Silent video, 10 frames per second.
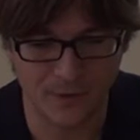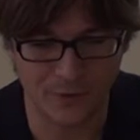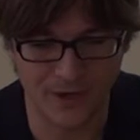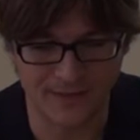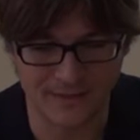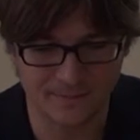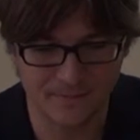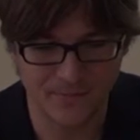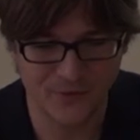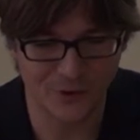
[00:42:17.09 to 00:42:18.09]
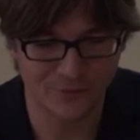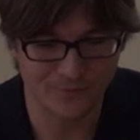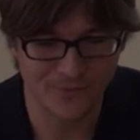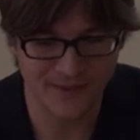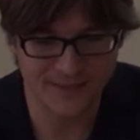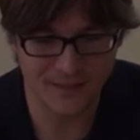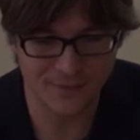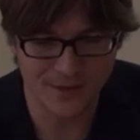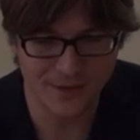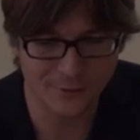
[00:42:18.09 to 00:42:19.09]
All right. So that's
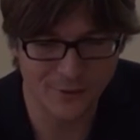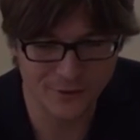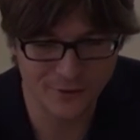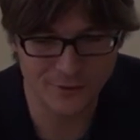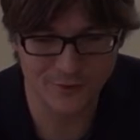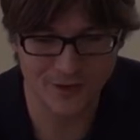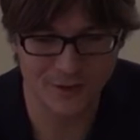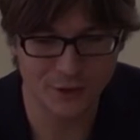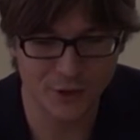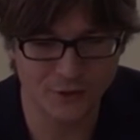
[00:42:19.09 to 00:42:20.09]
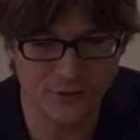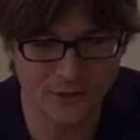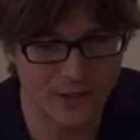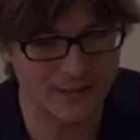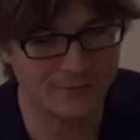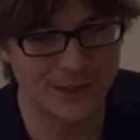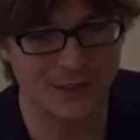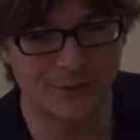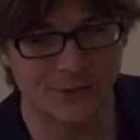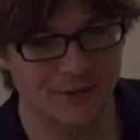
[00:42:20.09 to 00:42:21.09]
something I wanted to show you, and
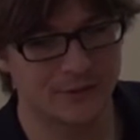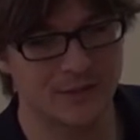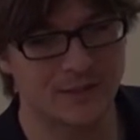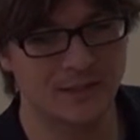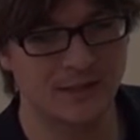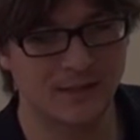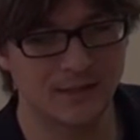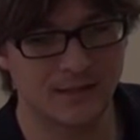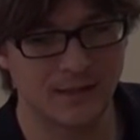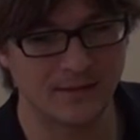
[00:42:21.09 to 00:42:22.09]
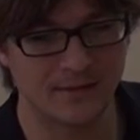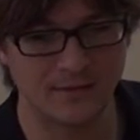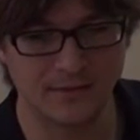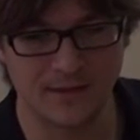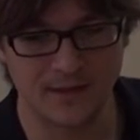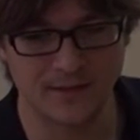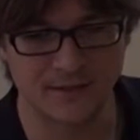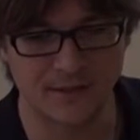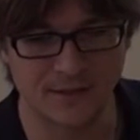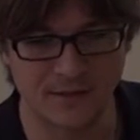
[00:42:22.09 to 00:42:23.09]
when you're interested in it, then
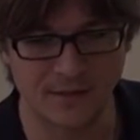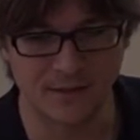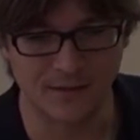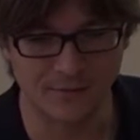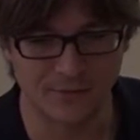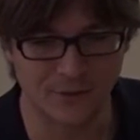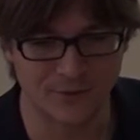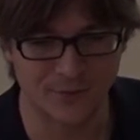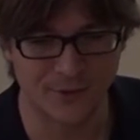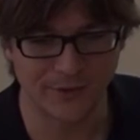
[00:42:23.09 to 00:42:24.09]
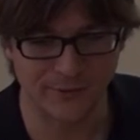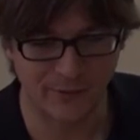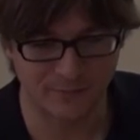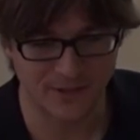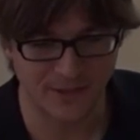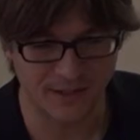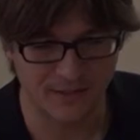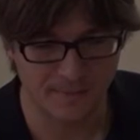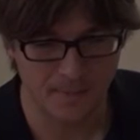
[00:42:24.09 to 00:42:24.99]
there's the corresponding website.